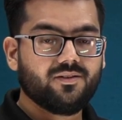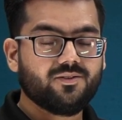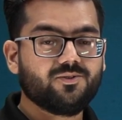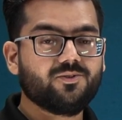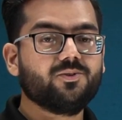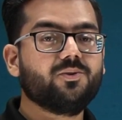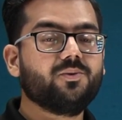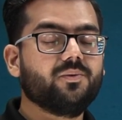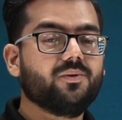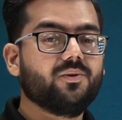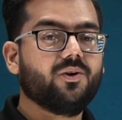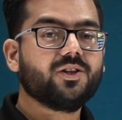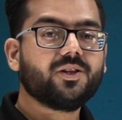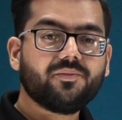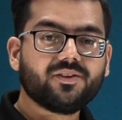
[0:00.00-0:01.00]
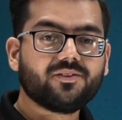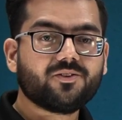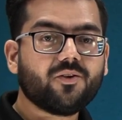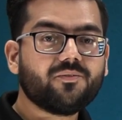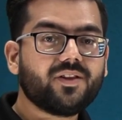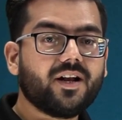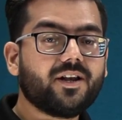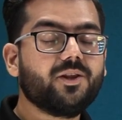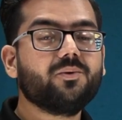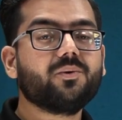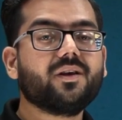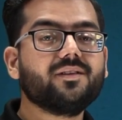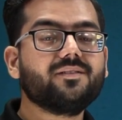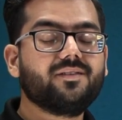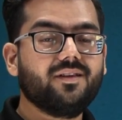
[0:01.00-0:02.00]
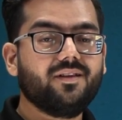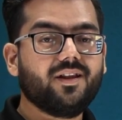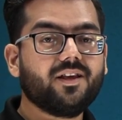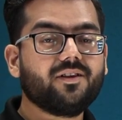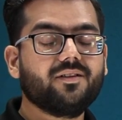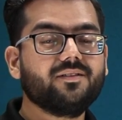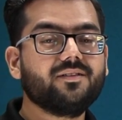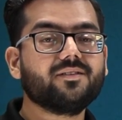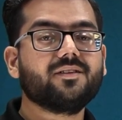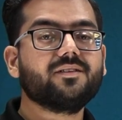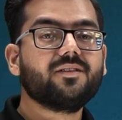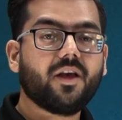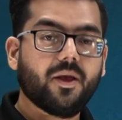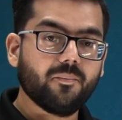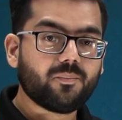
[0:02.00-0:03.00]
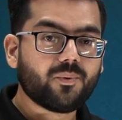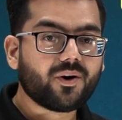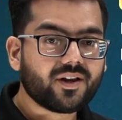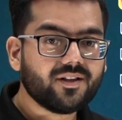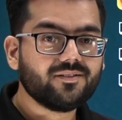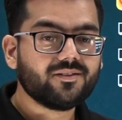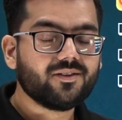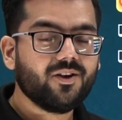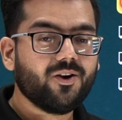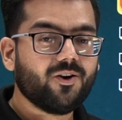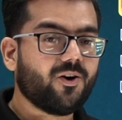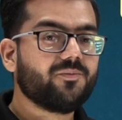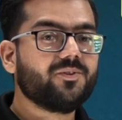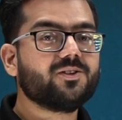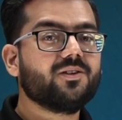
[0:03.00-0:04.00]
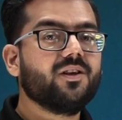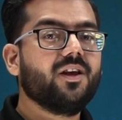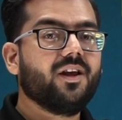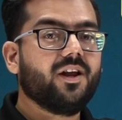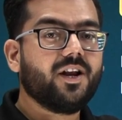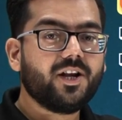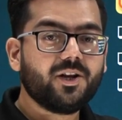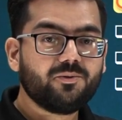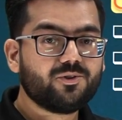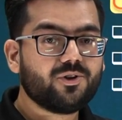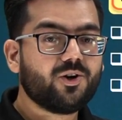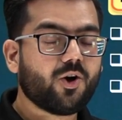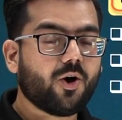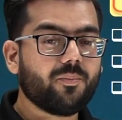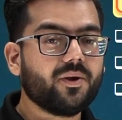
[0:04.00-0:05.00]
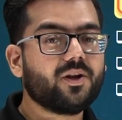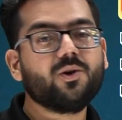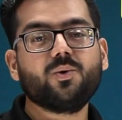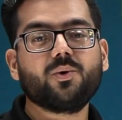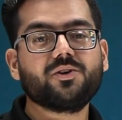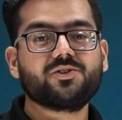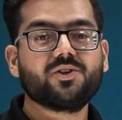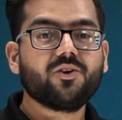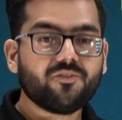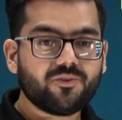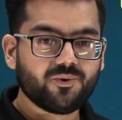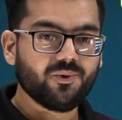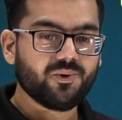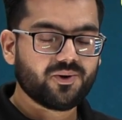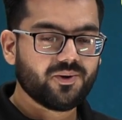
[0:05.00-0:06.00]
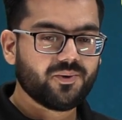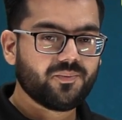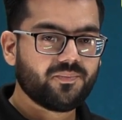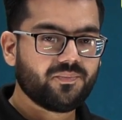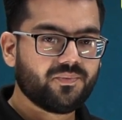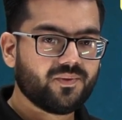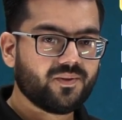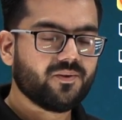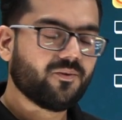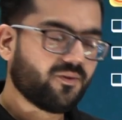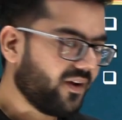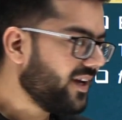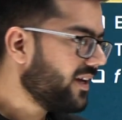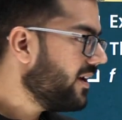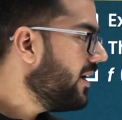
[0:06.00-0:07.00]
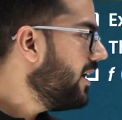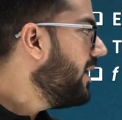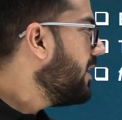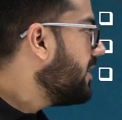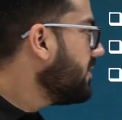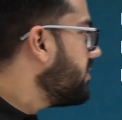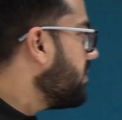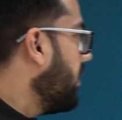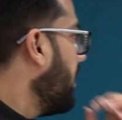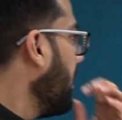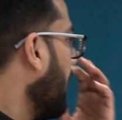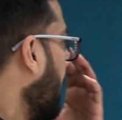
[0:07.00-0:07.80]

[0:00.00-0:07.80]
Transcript: So on the basis of that, you can see like this is the importance of this individual topic, location of root, right? So